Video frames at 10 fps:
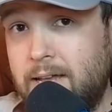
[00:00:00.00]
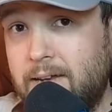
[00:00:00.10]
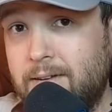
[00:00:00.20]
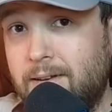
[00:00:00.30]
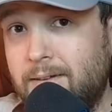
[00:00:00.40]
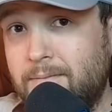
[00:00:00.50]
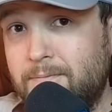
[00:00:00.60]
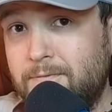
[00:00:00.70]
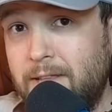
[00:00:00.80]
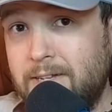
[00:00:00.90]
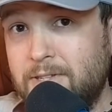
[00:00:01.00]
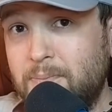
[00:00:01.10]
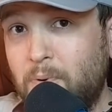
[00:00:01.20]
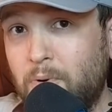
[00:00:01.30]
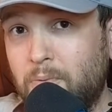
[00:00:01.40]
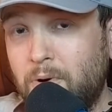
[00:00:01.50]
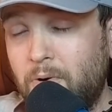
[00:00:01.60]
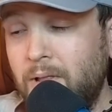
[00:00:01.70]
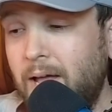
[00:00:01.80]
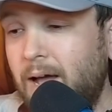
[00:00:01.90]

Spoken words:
that flex support role.